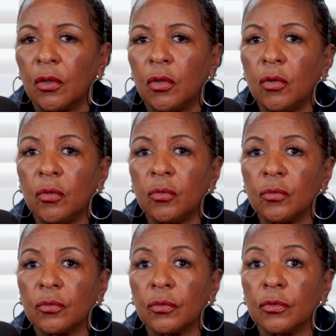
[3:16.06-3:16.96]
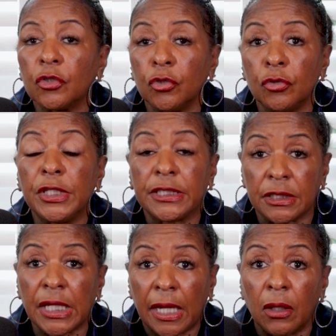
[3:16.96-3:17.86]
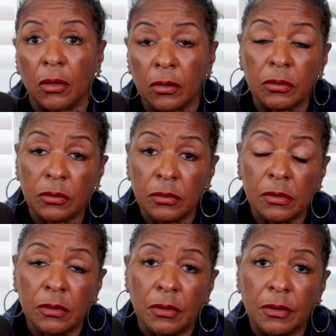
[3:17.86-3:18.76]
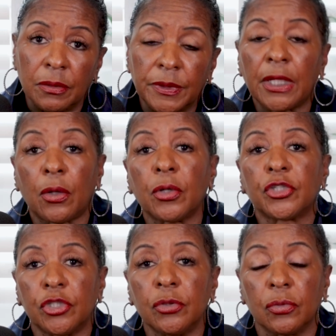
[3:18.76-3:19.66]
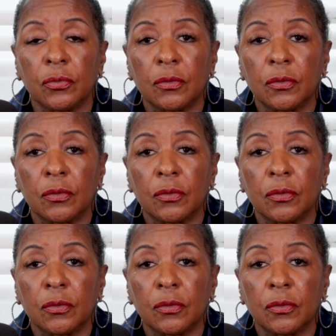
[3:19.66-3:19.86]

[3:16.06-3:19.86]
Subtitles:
Who do you need to tell that hurt you?